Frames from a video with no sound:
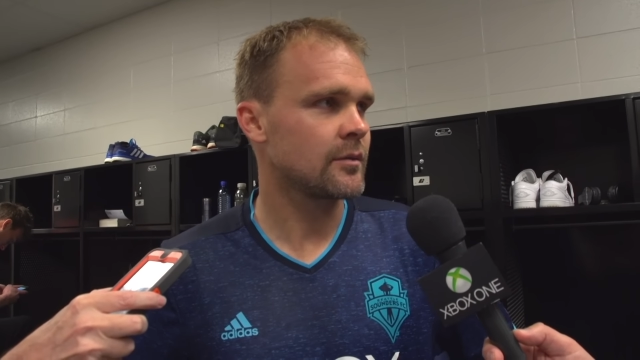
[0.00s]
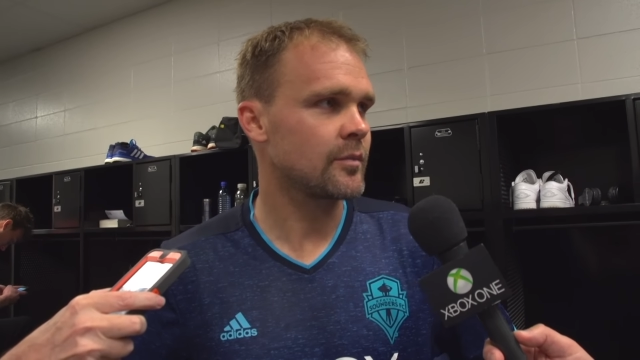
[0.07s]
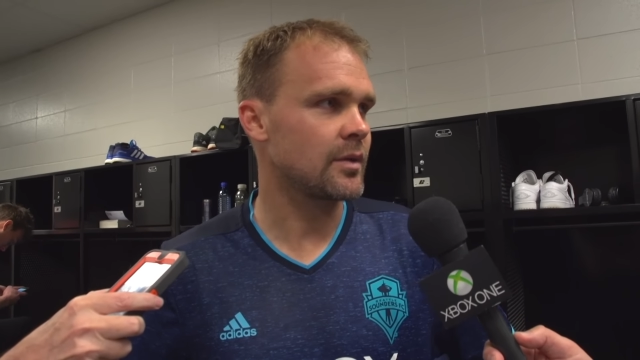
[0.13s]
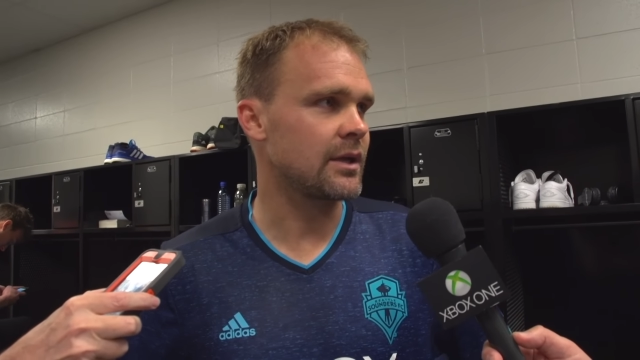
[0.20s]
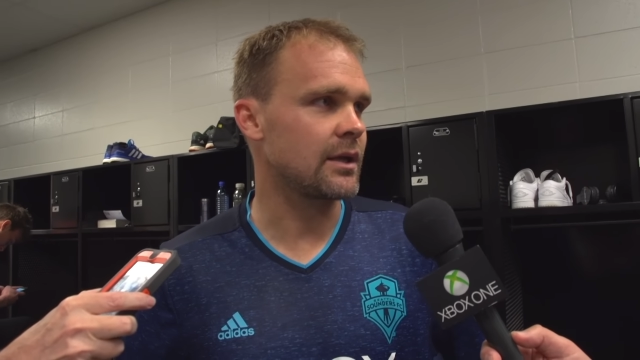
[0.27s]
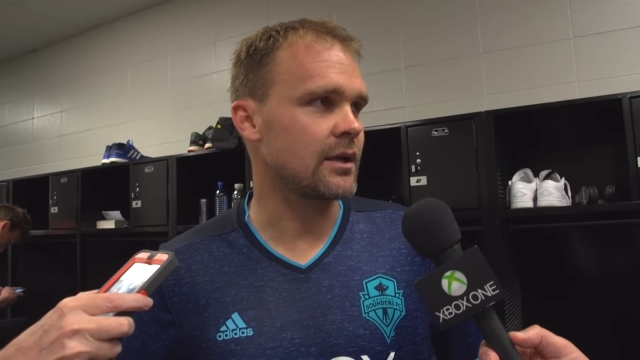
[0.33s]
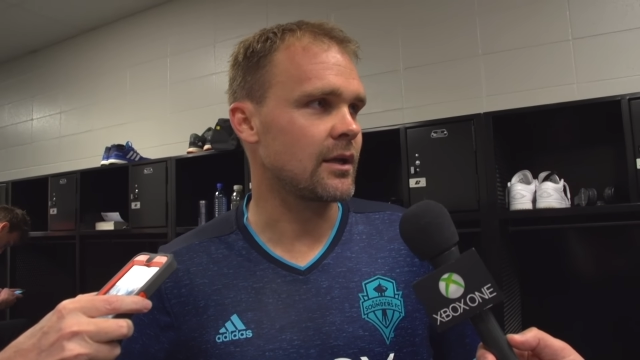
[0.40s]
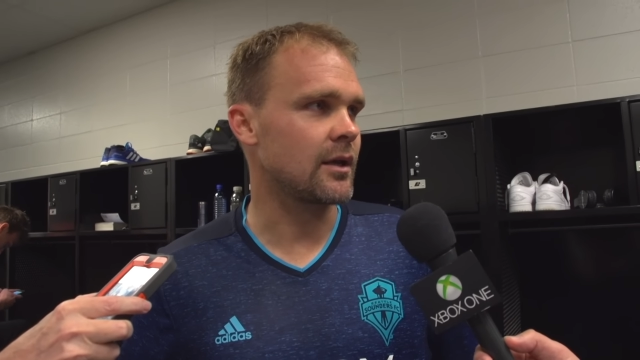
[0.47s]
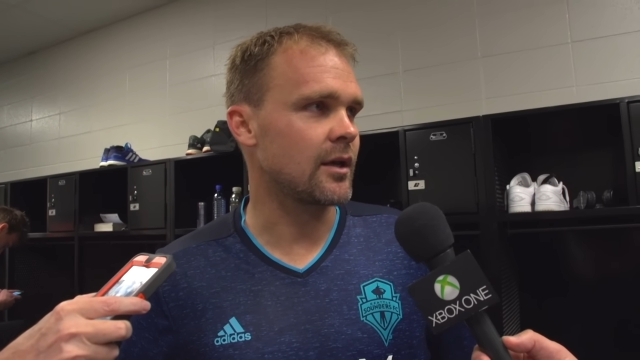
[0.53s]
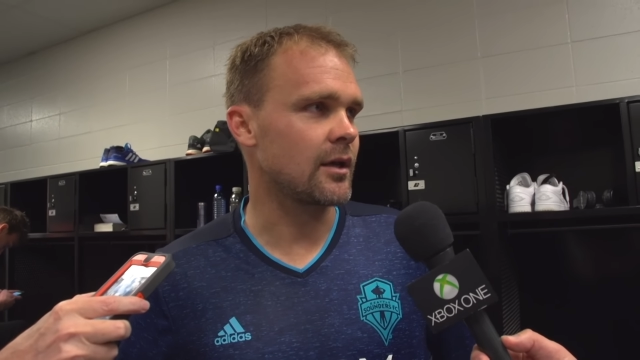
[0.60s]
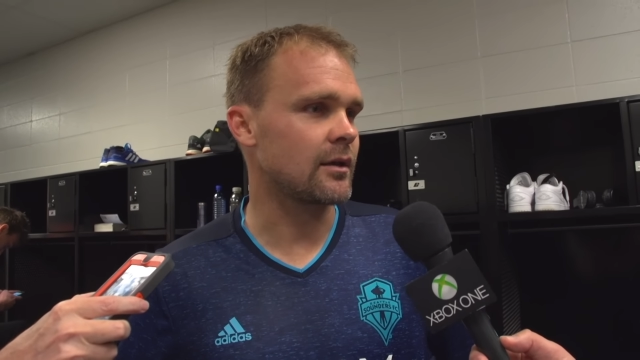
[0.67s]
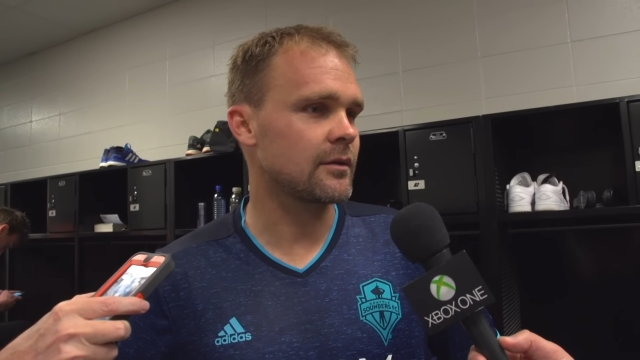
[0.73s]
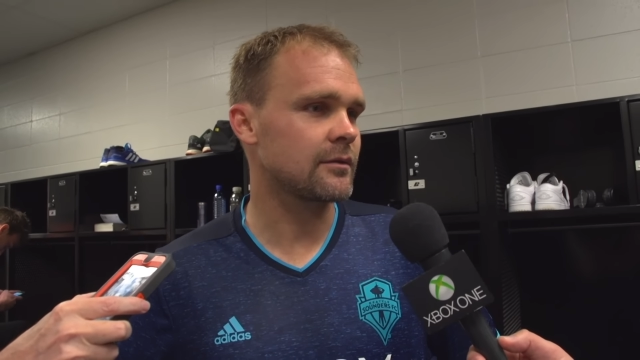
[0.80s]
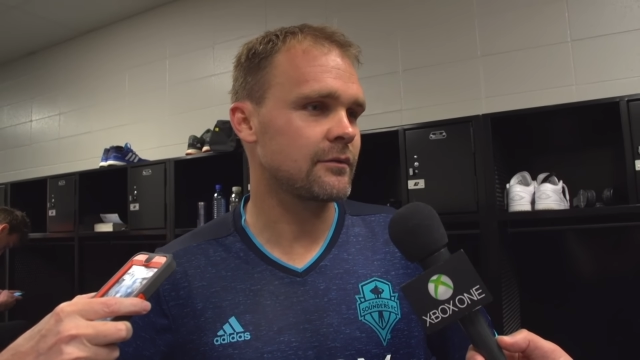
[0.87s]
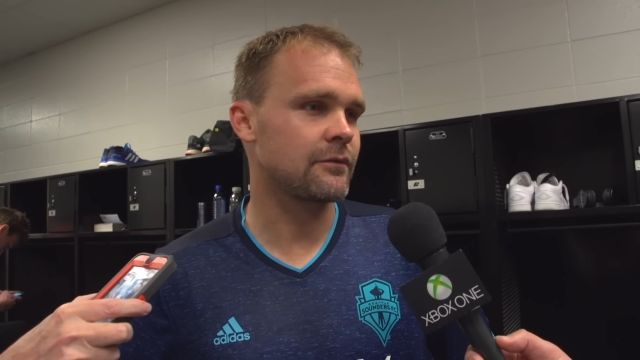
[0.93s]
played
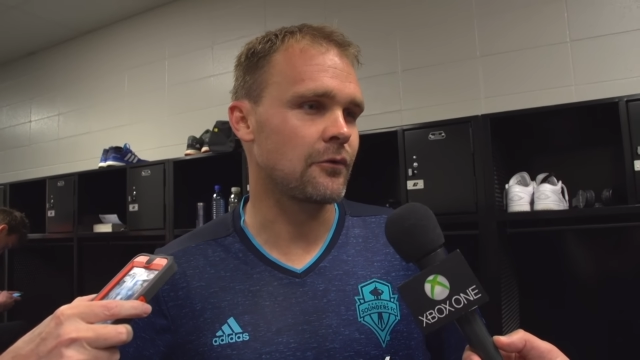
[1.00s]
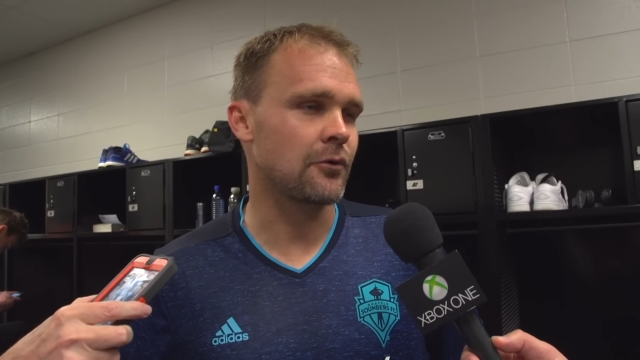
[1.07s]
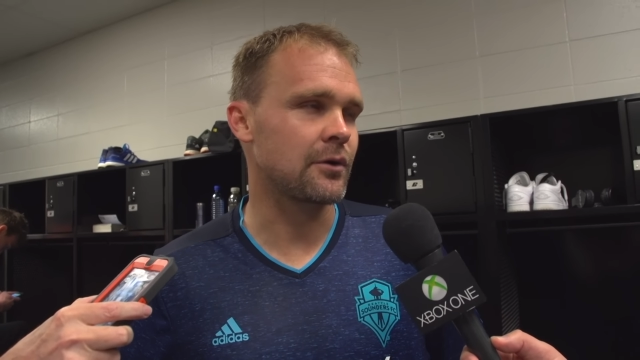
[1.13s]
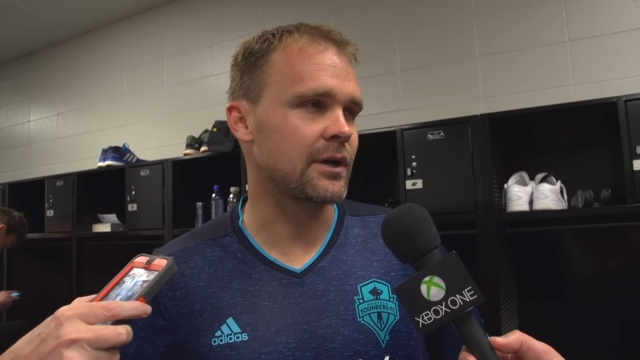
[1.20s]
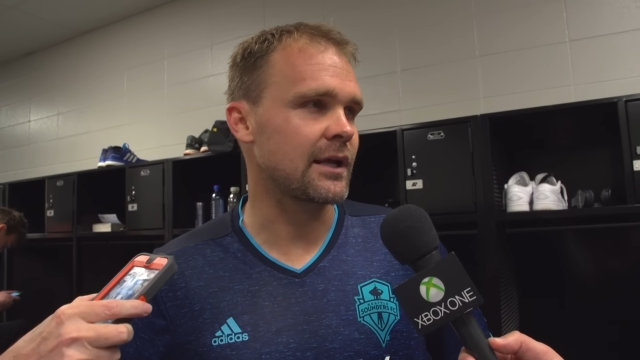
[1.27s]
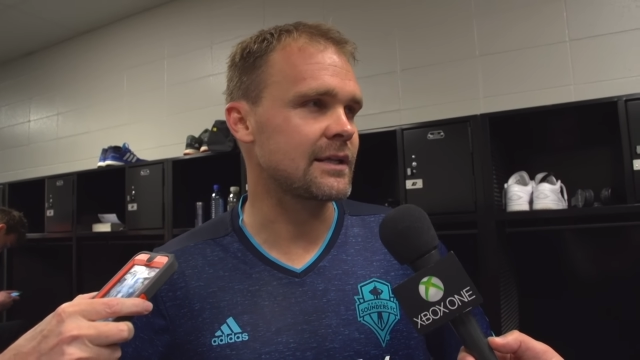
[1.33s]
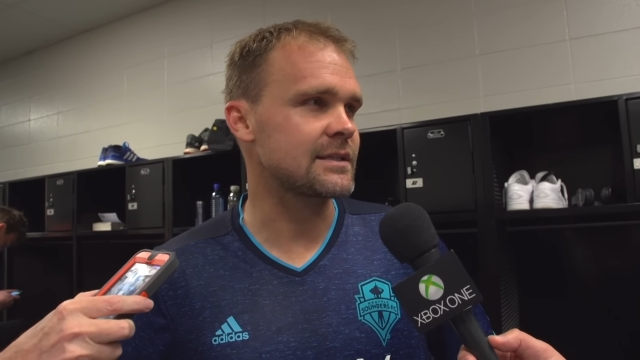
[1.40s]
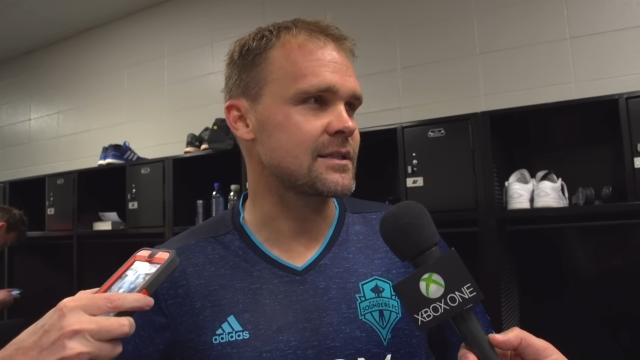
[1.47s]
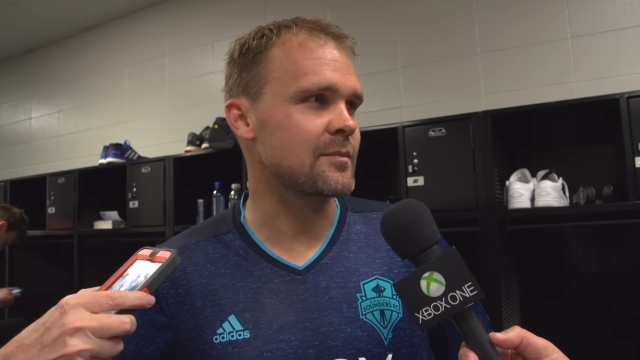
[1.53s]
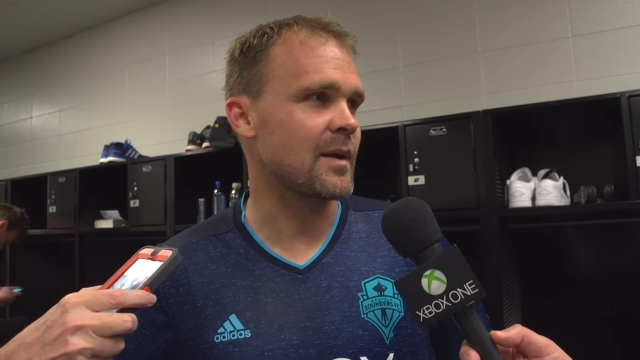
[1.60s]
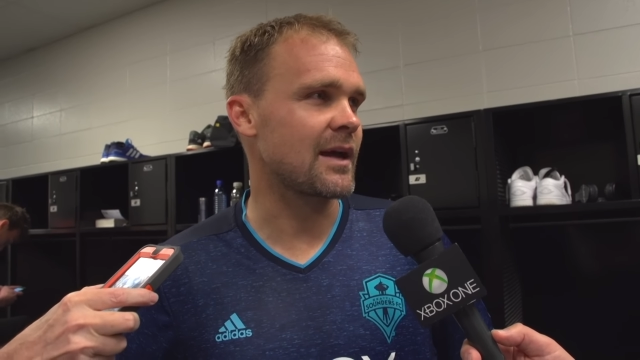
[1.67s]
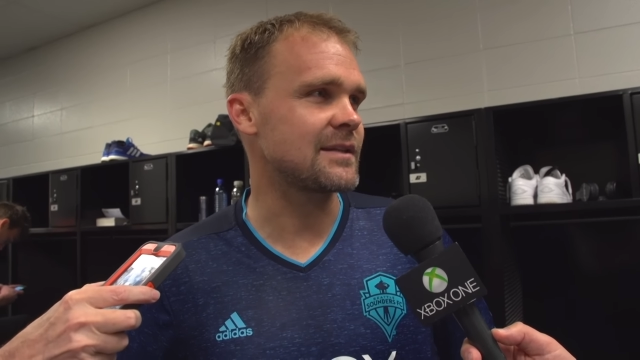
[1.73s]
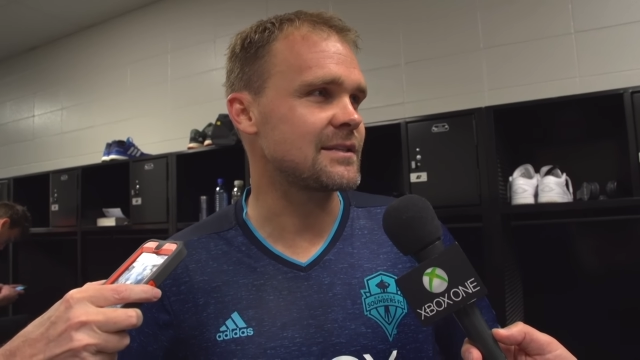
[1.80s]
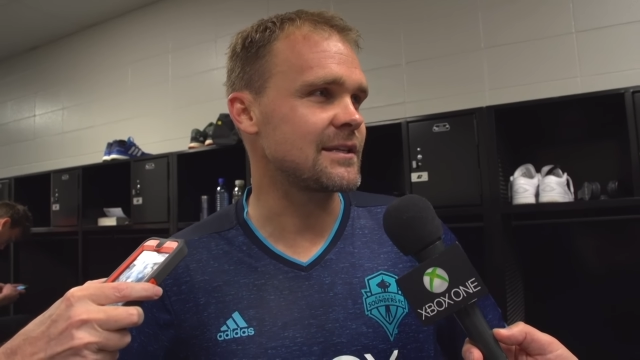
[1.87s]
uh, forward against the bad